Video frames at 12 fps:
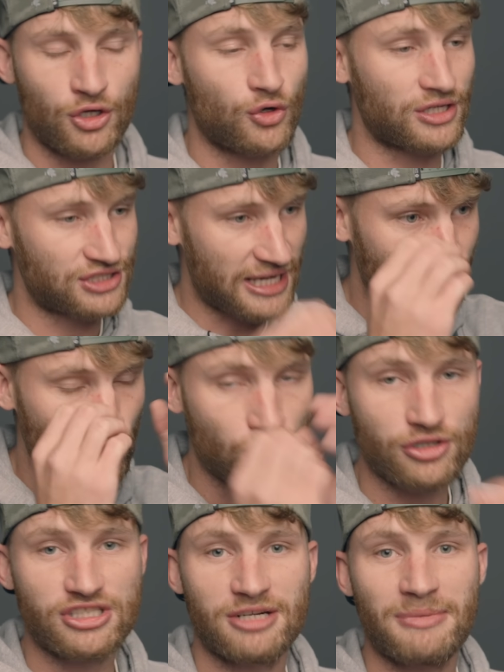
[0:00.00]
you can take a
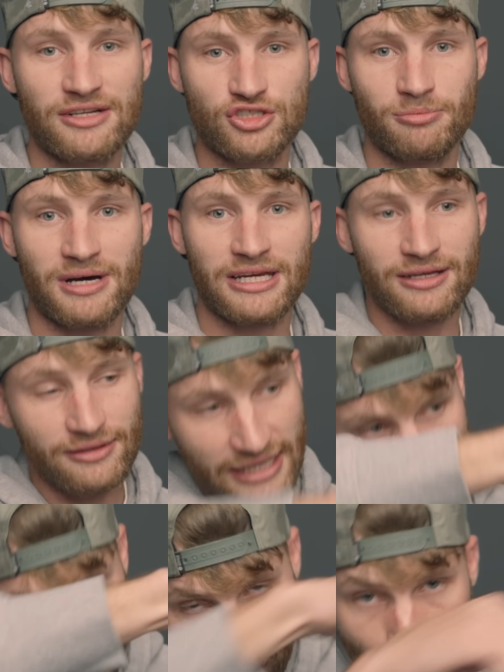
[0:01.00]
certain amount of money
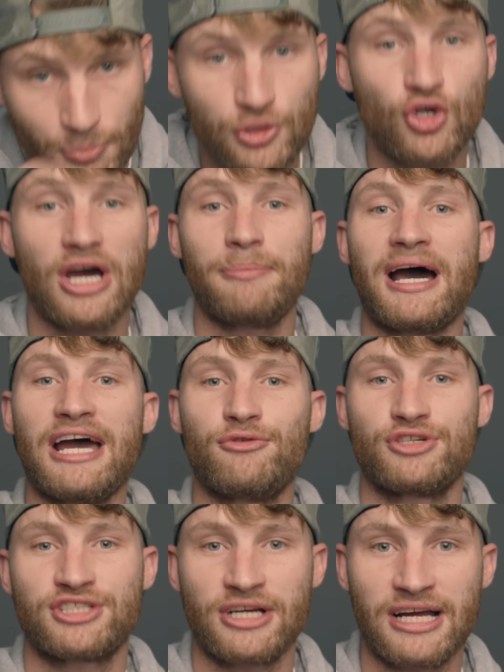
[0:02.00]
that can open you up high
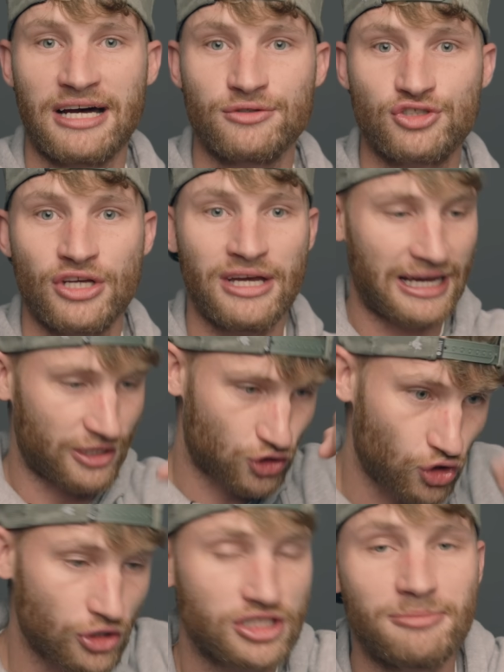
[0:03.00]
risk accounts and a
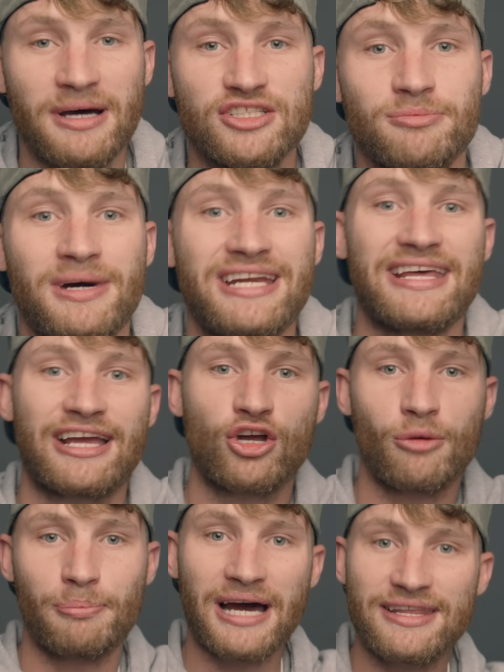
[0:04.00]
certain amount of money that can
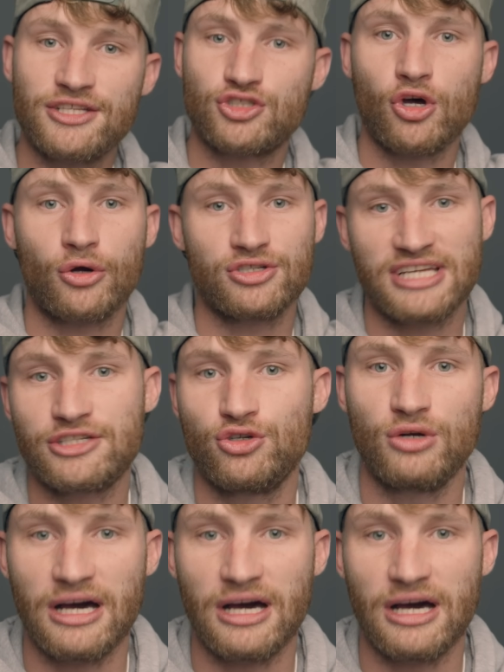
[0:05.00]
go buy the tokens that you